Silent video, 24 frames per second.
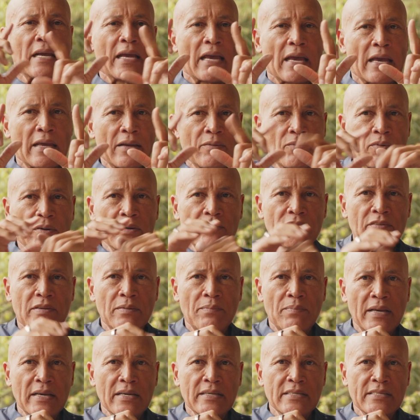and one of the
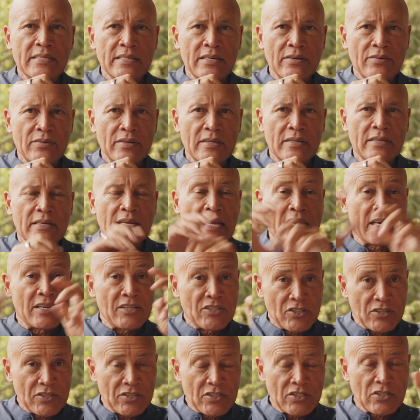biggest
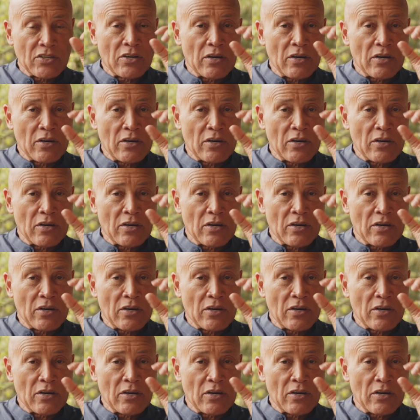irritations